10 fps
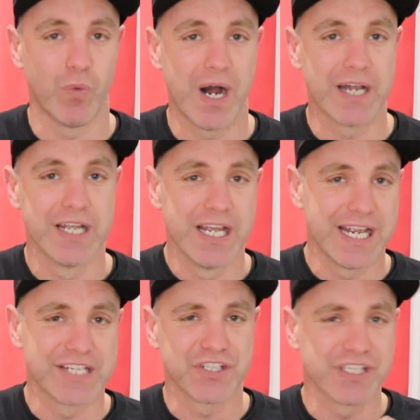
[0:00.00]
1,
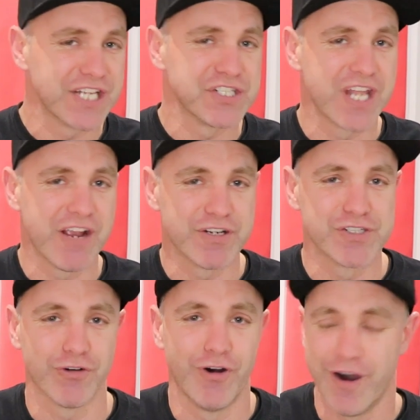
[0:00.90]
it's a legendary
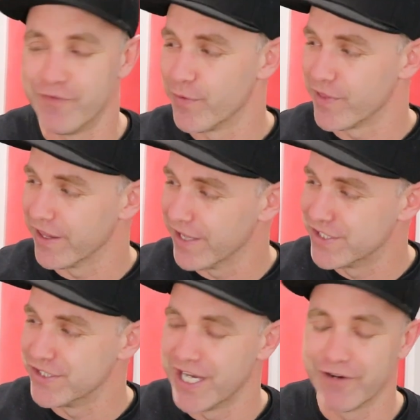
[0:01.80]
driver with a
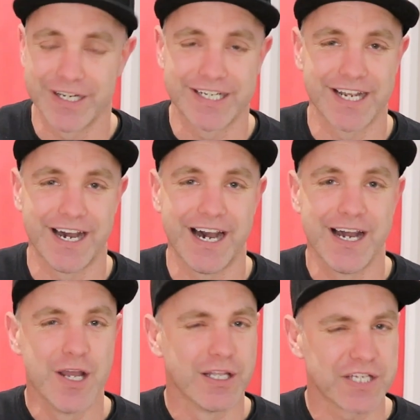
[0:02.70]
legendary
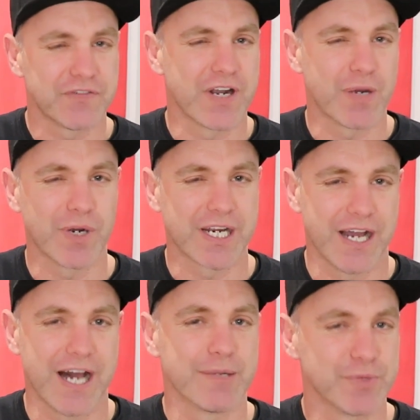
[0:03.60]
car. Let's find out what
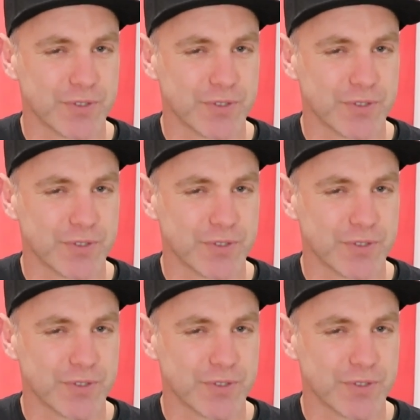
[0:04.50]
car number